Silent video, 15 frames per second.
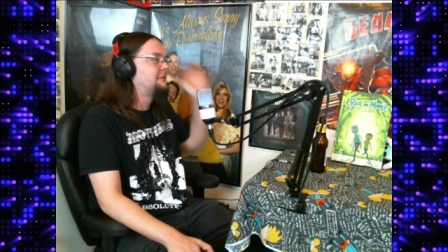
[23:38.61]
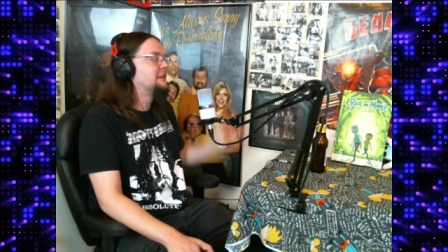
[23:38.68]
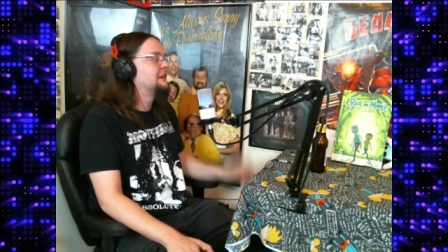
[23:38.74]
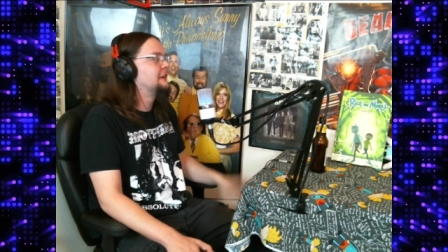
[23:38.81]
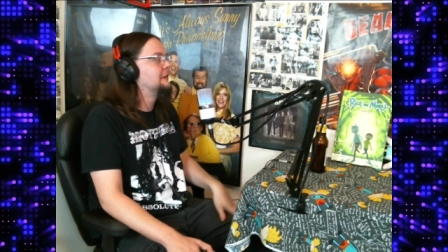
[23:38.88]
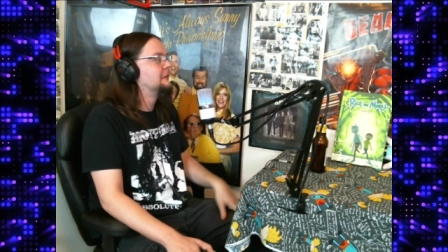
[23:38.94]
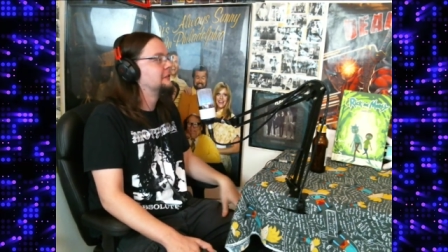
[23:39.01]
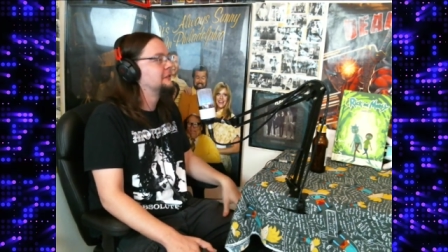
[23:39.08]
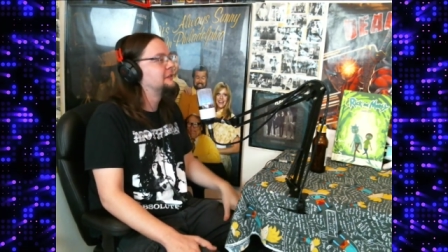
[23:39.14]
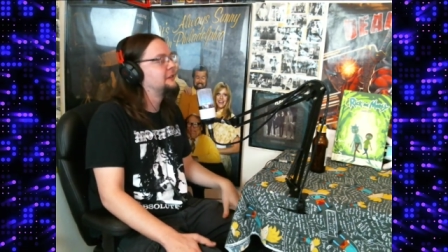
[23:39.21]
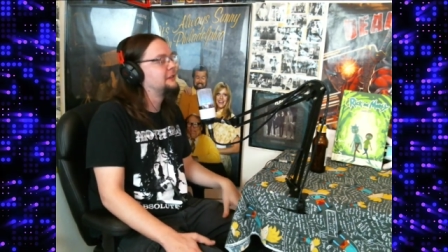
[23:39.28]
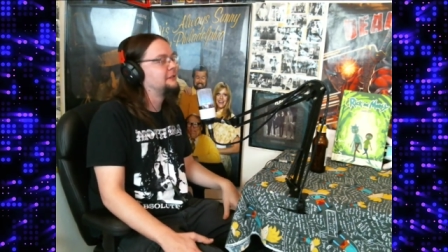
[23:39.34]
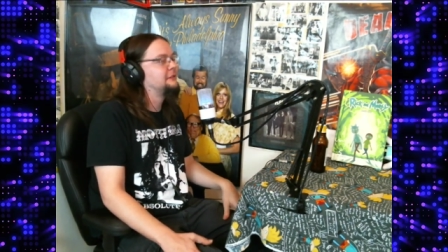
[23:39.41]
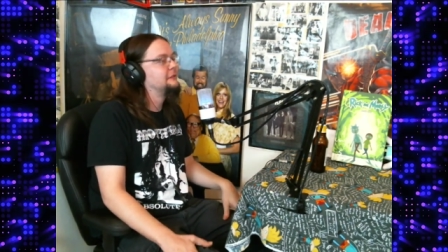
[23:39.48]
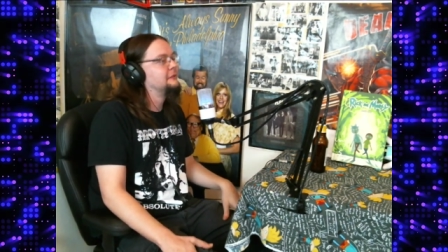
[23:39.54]
So,
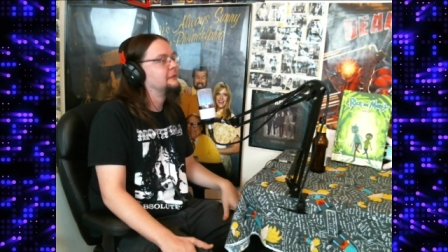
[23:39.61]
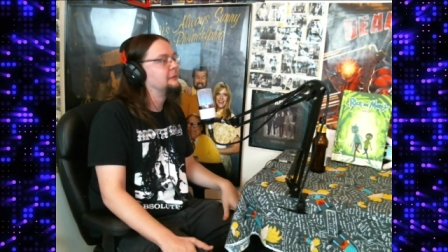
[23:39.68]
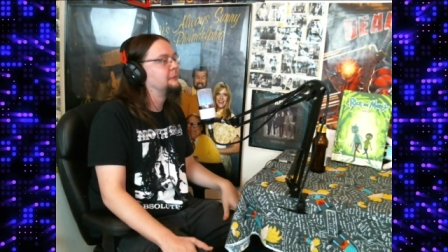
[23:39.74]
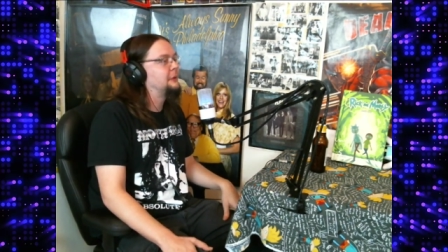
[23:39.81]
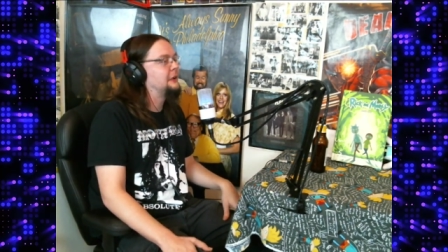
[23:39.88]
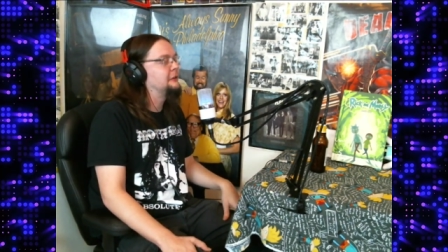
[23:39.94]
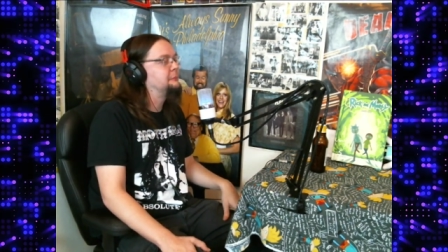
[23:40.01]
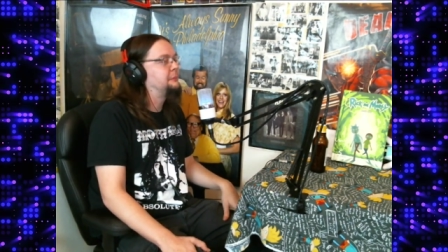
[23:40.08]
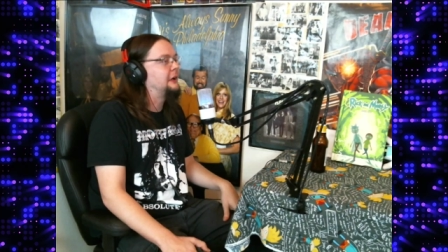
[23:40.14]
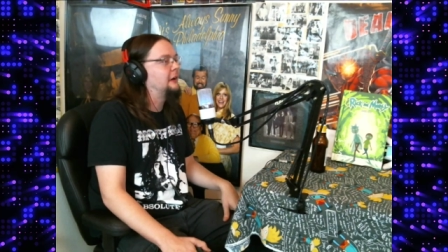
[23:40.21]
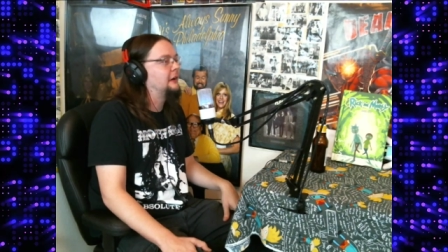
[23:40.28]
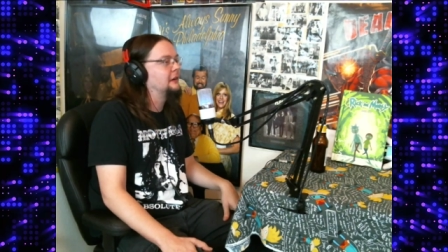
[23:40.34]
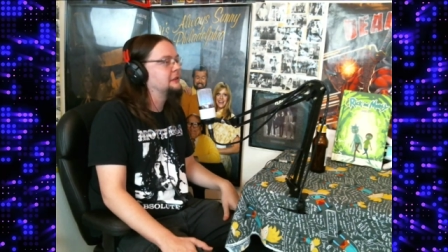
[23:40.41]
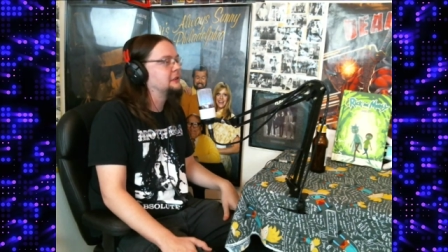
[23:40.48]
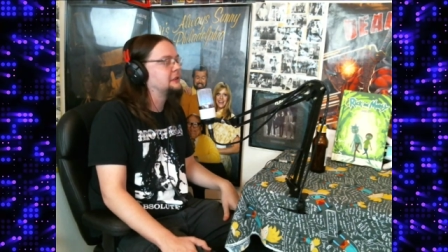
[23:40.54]
but in
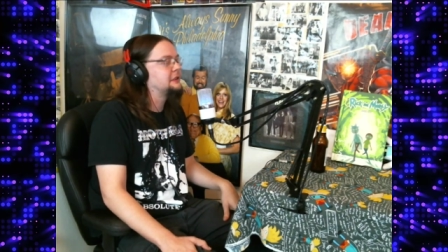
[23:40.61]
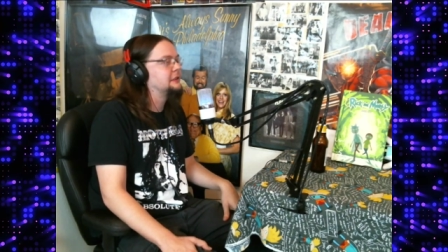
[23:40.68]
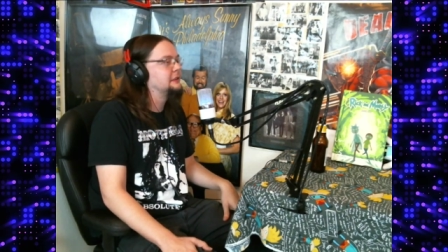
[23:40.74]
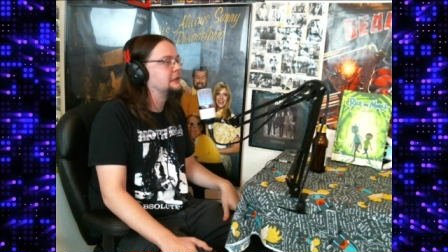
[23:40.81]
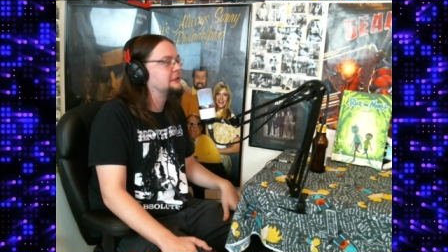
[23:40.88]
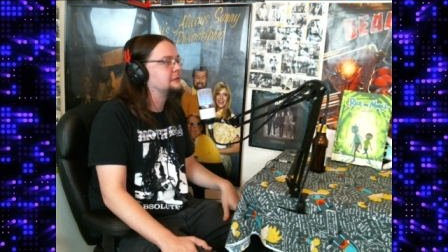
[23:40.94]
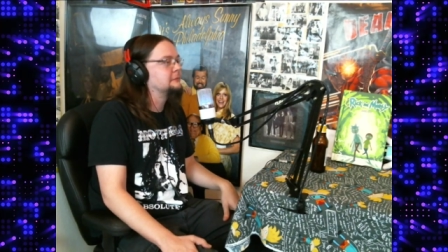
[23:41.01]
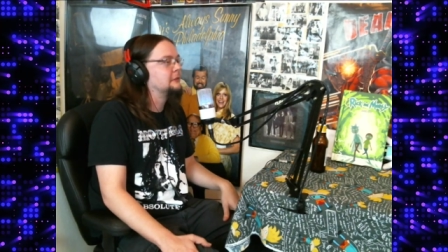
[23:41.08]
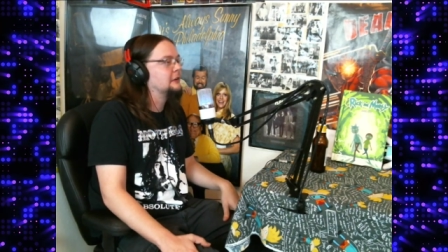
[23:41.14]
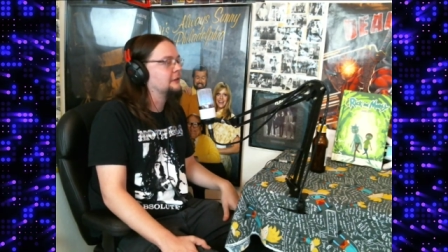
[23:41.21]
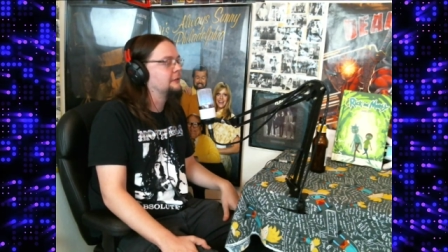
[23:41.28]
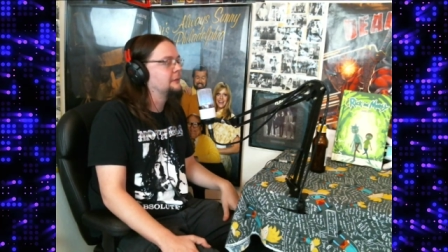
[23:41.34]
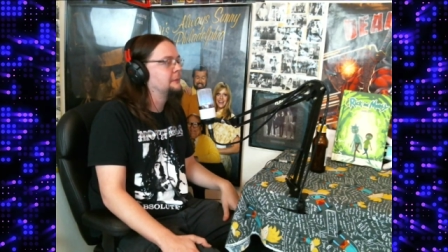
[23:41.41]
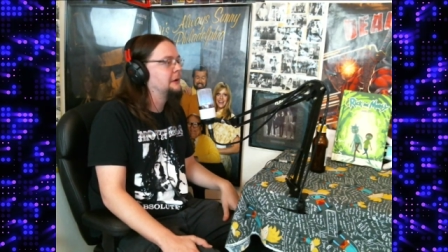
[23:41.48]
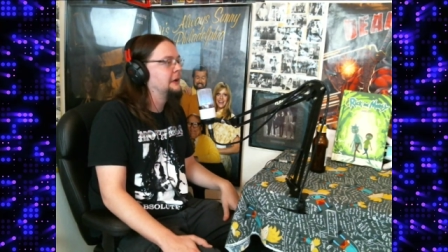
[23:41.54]
beer, it doesn't work for me.